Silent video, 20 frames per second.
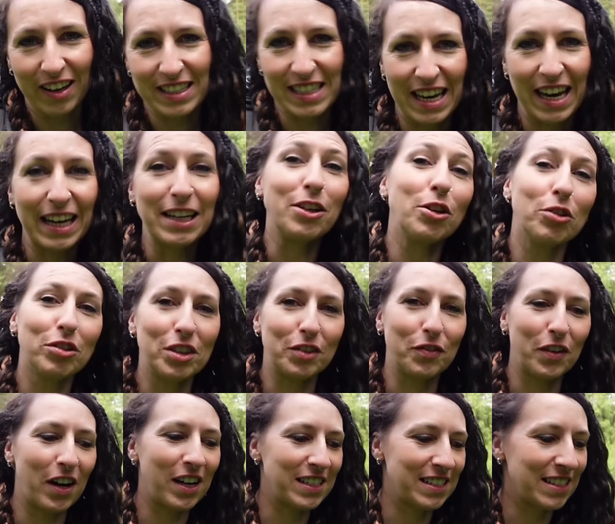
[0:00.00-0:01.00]
to hear your
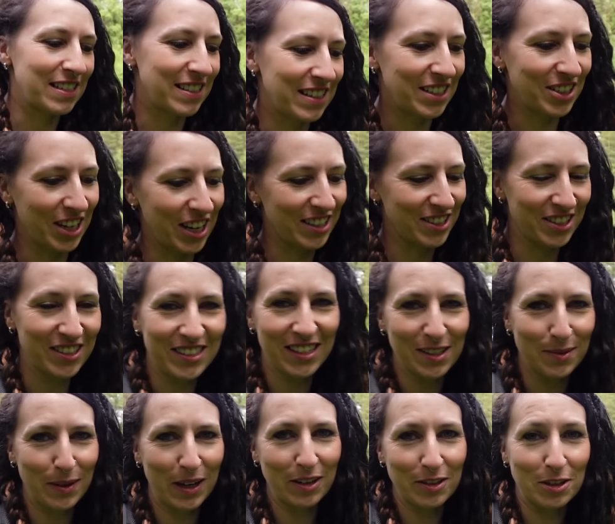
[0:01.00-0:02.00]
advice and suggestions as
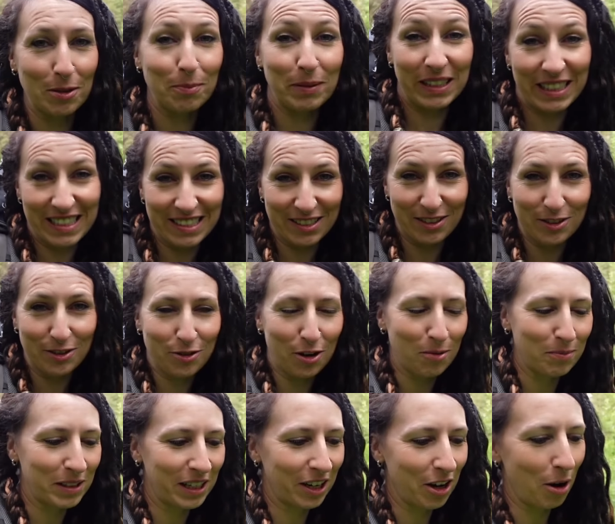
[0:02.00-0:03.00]
well, so please do drop
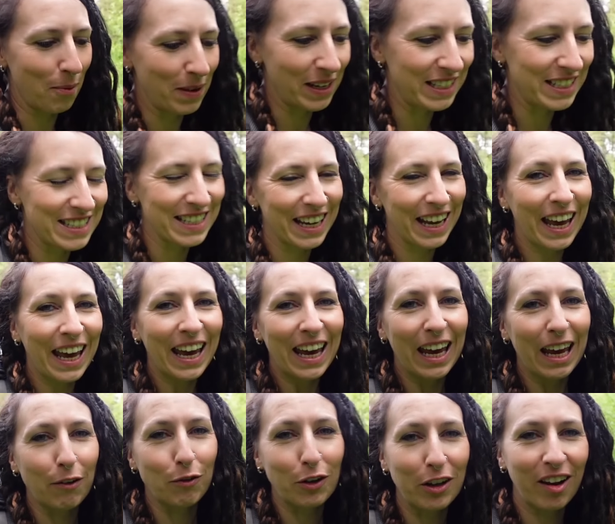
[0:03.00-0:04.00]
me a comment.
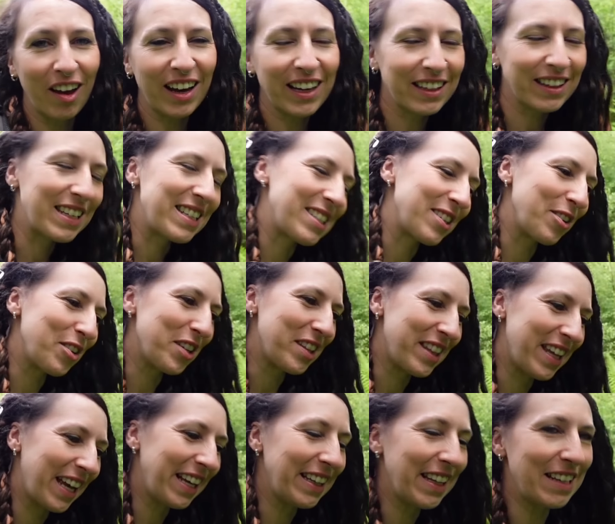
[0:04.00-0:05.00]
If you like this sort of
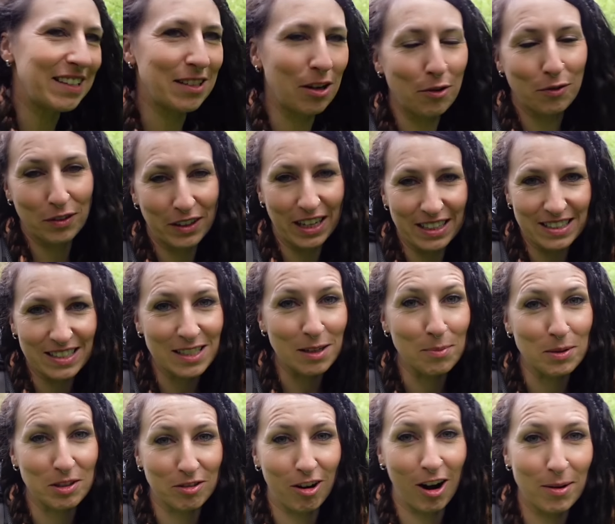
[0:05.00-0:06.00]
thing, then don't forget to
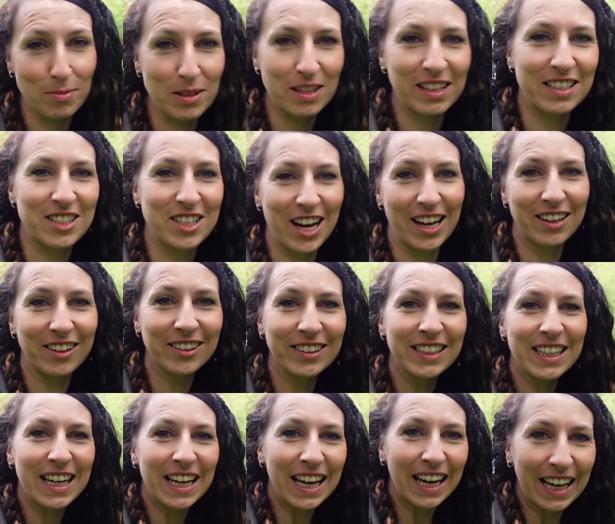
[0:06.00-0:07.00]
subscribe to the channel,
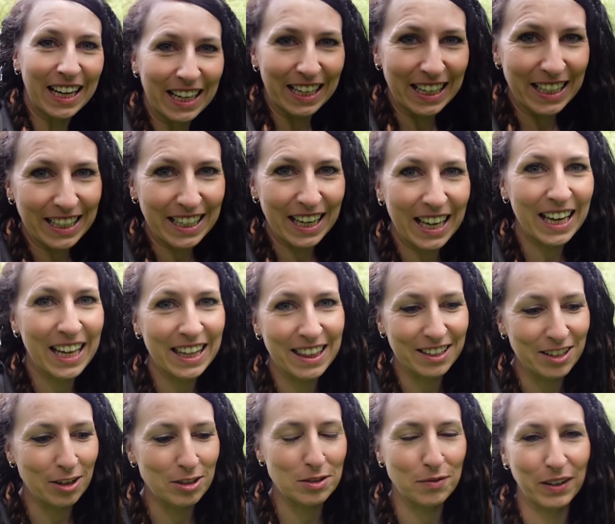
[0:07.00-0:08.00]
click the
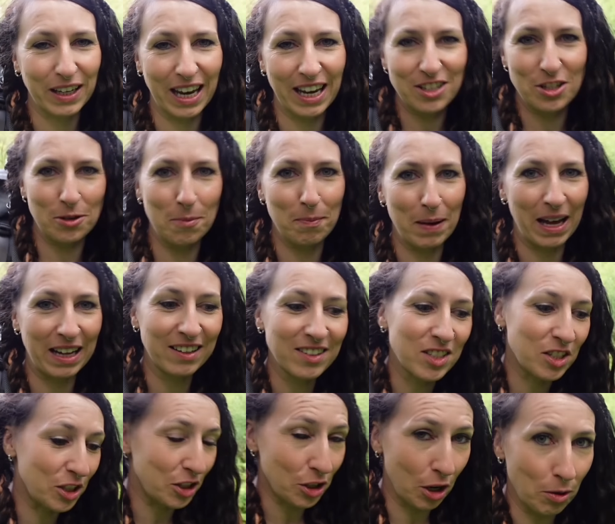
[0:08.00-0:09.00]
notification bell
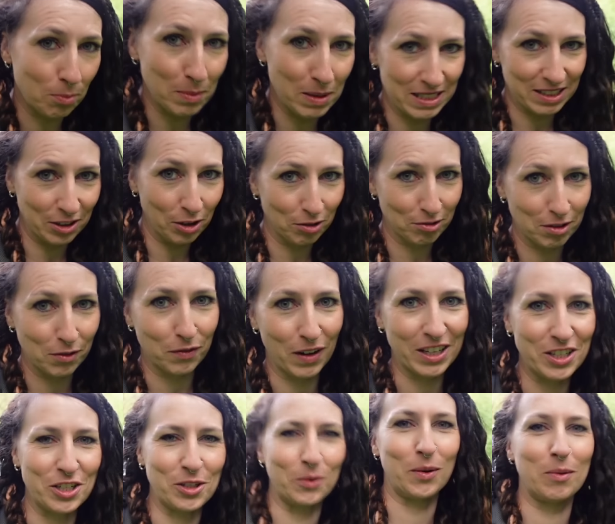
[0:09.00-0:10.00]
so you don't miss another
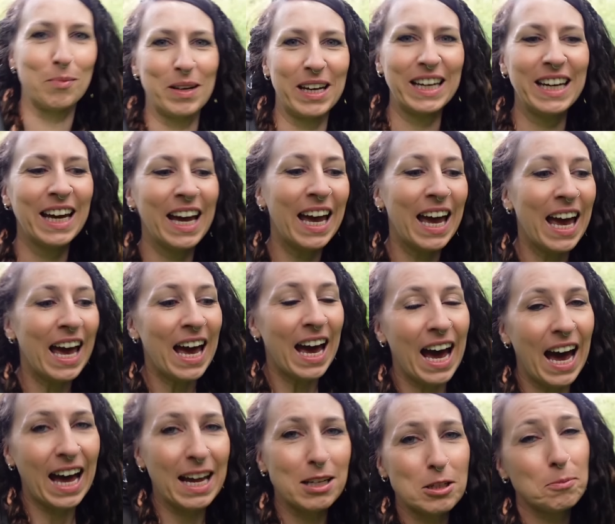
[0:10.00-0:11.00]
adventure with me,
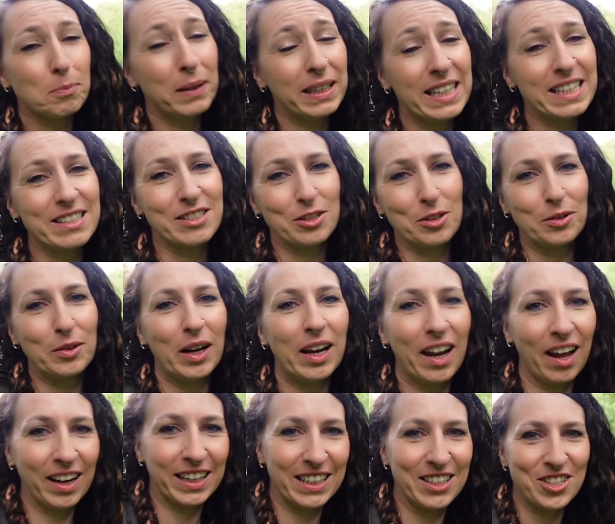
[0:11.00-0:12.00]
and please do
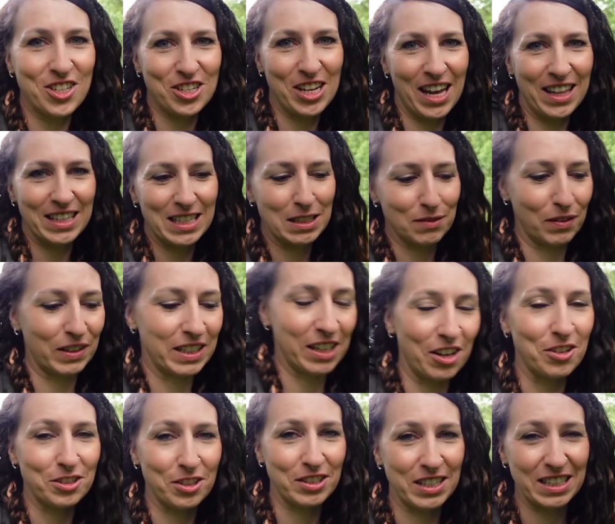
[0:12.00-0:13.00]
like and share these
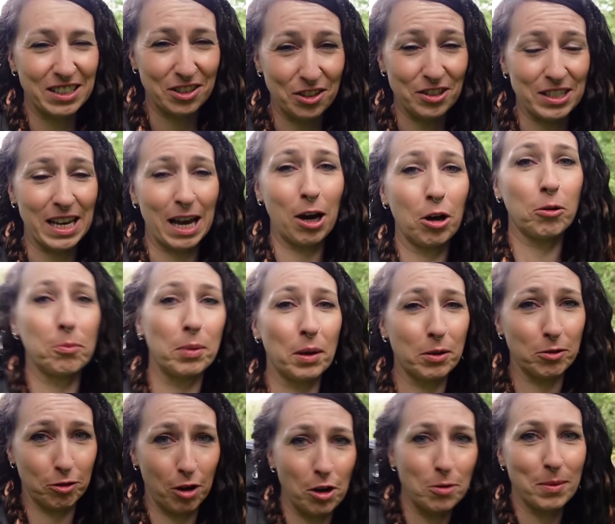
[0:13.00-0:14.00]
videos because it does help
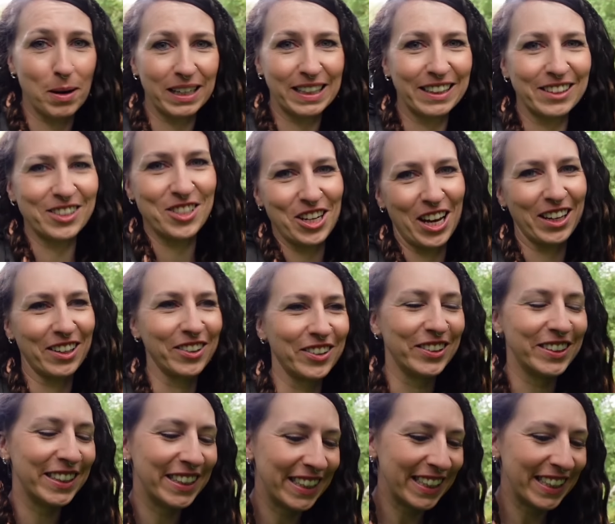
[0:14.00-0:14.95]
grow my little channel.